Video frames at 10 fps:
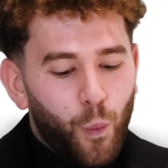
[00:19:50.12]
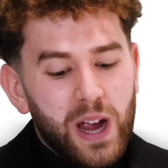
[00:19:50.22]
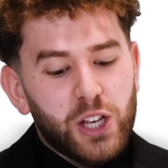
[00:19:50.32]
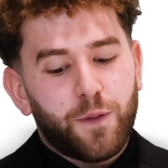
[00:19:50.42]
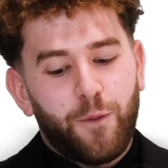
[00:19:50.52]

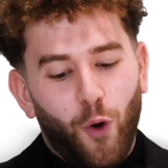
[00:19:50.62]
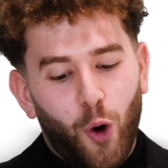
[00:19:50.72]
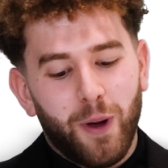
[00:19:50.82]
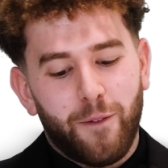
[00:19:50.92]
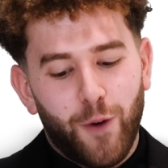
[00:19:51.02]
Which
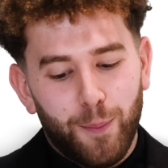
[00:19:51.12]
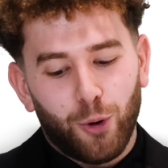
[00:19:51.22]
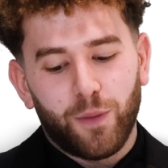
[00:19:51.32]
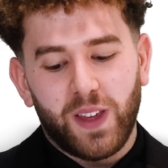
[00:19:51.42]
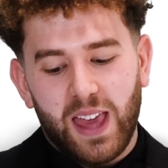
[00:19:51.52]
former
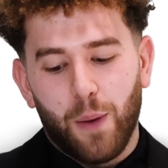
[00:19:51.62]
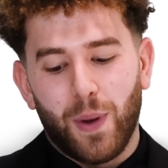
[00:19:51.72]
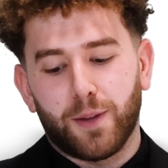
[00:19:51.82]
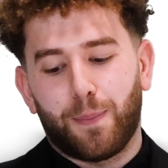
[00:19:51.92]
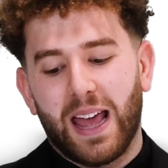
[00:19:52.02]
Footballer of the Year
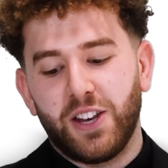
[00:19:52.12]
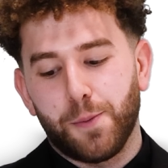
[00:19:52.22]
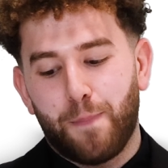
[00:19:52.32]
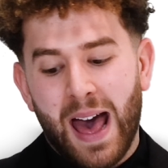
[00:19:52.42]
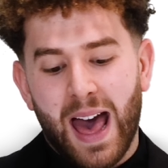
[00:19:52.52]
went to play in
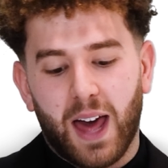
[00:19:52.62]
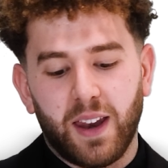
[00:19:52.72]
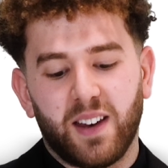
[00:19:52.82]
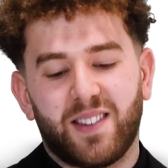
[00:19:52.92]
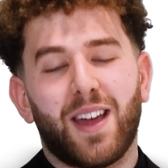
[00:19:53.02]

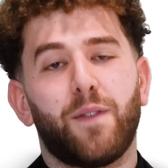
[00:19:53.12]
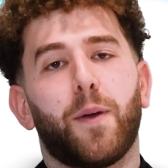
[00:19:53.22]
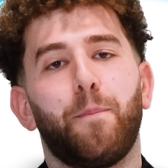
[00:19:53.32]
Japan instead of